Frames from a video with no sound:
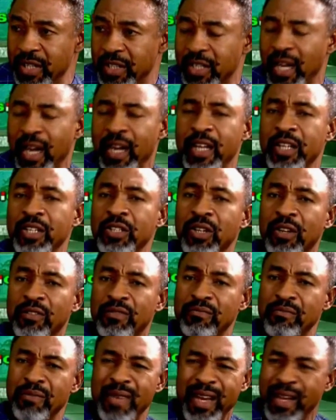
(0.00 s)
challenge of
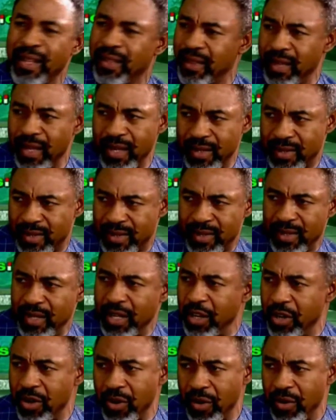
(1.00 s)
many things,
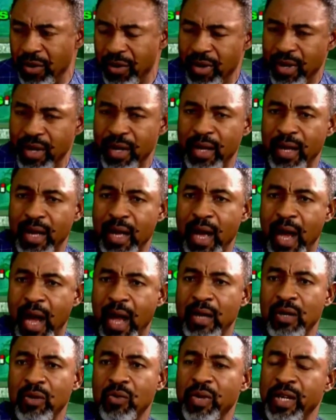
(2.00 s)

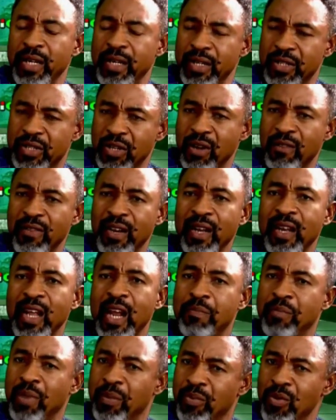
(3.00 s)
And we discovered
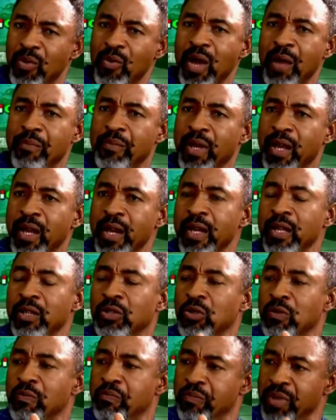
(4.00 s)
that people were beginning
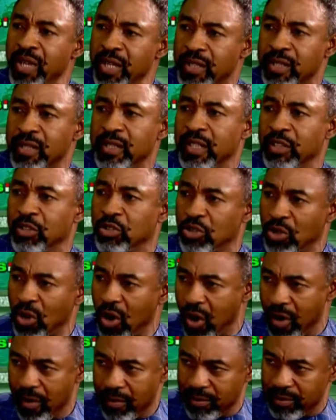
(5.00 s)
to beat the
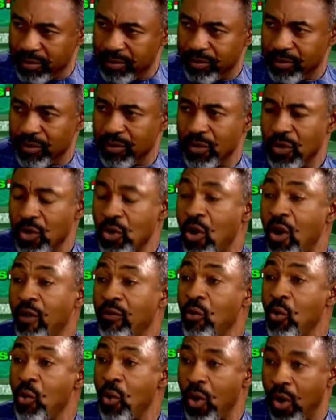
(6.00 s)
drum of
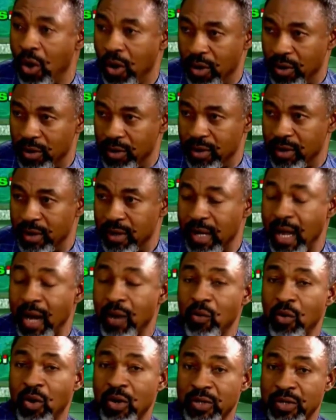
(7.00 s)
war. That
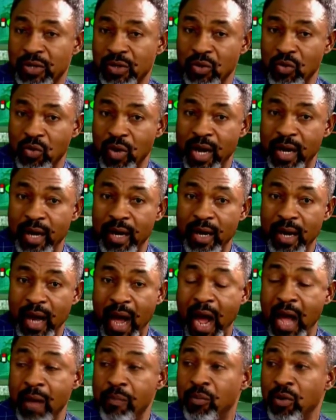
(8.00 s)
was when
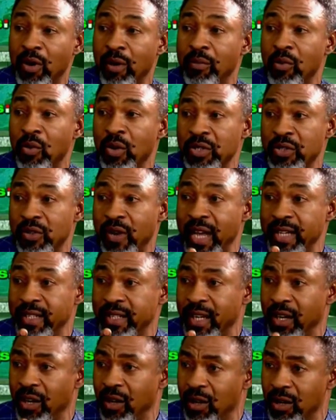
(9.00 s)
IPOB was
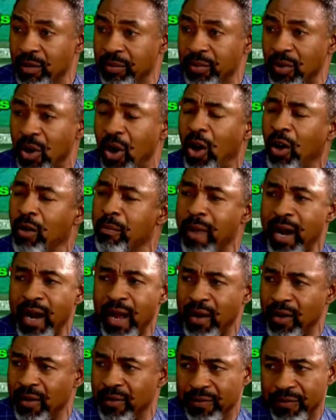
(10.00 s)
rising up, all
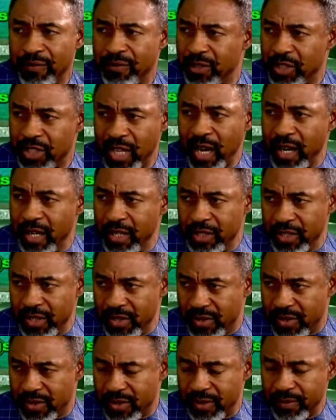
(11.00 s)
manner of
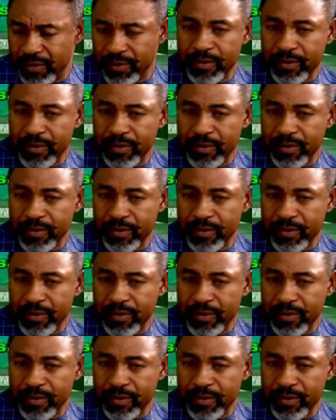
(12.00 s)
challenges.